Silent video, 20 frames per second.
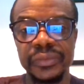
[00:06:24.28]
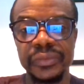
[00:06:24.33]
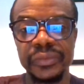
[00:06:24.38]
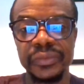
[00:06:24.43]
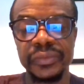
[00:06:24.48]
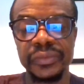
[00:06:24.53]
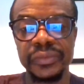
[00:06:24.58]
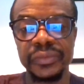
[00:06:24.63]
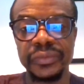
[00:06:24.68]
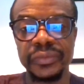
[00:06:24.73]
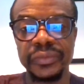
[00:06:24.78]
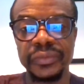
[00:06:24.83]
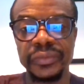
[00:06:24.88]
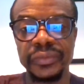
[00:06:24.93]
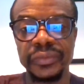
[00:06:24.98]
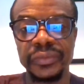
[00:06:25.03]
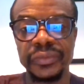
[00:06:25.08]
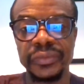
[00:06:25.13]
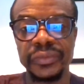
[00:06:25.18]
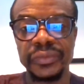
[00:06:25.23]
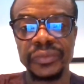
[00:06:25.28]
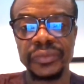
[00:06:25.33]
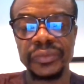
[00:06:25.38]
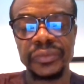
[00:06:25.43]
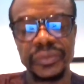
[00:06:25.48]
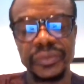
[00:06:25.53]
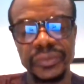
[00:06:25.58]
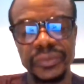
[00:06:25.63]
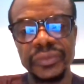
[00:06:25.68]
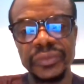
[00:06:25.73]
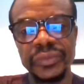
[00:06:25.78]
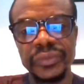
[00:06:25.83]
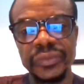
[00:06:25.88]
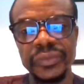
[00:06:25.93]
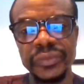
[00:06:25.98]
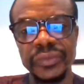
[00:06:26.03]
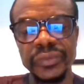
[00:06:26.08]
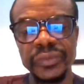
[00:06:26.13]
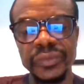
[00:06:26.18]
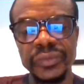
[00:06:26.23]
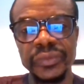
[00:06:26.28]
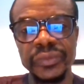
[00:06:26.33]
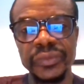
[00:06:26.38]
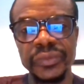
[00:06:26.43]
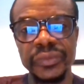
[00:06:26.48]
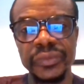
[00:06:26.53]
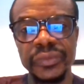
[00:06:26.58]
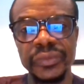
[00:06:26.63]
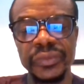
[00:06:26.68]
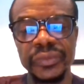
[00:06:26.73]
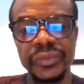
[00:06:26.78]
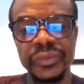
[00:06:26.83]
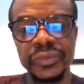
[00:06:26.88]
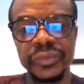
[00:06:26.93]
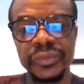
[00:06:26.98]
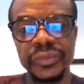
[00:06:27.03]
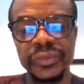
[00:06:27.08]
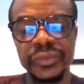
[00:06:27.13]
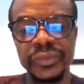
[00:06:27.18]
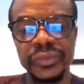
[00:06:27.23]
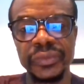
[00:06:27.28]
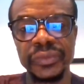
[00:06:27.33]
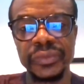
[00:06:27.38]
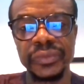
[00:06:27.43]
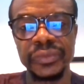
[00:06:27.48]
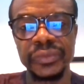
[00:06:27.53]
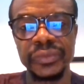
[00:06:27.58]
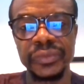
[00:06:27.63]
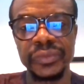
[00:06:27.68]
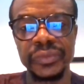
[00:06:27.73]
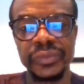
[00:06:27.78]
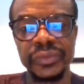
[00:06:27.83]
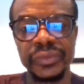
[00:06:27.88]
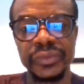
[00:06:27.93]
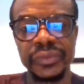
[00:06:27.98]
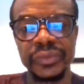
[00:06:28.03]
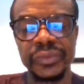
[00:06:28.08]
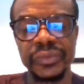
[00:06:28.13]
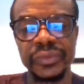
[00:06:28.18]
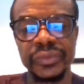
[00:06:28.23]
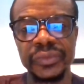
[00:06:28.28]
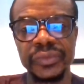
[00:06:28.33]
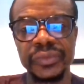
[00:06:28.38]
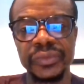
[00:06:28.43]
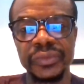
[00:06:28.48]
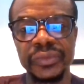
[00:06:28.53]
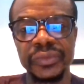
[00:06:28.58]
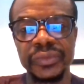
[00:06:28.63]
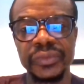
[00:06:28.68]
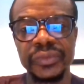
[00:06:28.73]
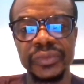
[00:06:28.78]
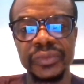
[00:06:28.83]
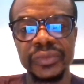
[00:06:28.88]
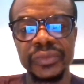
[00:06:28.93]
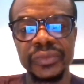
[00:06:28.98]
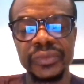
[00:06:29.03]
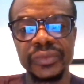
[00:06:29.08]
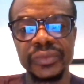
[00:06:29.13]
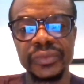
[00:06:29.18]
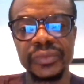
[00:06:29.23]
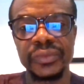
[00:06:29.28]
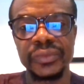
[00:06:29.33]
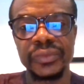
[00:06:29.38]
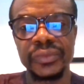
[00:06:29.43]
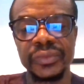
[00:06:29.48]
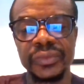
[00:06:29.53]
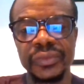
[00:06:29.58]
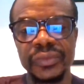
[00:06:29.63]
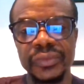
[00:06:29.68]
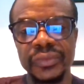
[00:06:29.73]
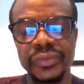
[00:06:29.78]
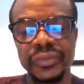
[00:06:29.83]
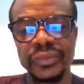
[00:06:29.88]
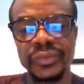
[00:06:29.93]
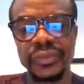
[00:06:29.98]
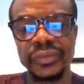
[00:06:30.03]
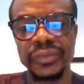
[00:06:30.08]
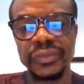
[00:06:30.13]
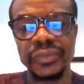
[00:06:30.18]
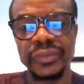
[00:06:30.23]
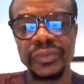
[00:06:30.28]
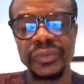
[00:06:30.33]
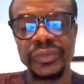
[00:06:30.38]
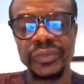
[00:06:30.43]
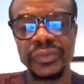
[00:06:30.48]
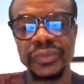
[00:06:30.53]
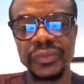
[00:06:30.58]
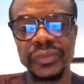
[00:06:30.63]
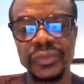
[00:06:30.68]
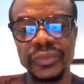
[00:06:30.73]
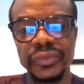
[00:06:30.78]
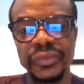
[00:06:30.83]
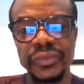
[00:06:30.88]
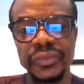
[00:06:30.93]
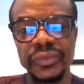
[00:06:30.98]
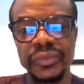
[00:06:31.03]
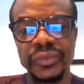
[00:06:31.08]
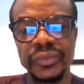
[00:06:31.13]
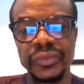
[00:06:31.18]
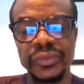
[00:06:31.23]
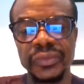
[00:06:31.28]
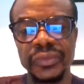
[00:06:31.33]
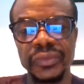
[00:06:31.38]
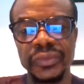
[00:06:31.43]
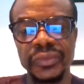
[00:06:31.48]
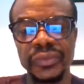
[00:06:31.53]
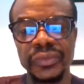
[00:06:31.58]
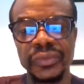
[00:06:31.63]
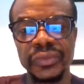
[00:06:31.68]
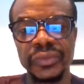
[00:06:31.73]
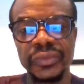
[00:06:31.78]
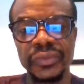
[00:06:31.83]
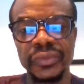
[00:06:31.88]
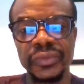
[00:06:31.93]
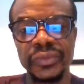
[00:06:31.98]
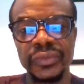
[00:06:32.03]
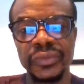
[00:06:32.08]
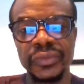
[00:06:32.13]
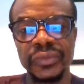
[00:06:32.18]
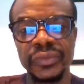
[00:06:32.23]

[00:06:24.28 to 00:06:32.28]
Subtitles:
(silent)